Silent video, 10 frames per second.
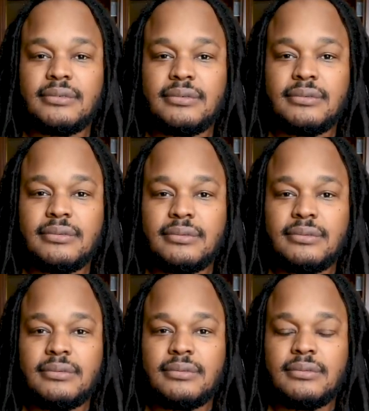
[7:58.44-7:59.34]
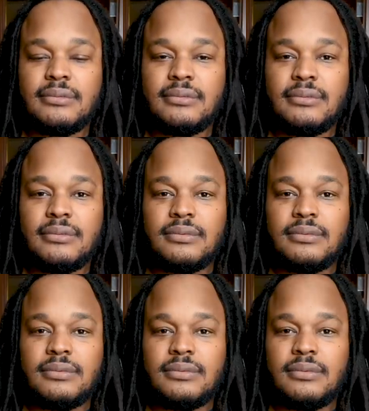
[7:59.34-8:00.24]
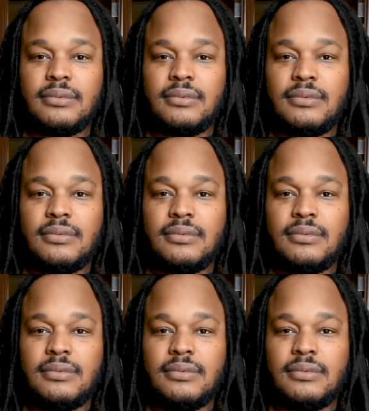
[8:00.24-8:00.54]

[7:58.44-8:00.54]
No one is speaking in this clip.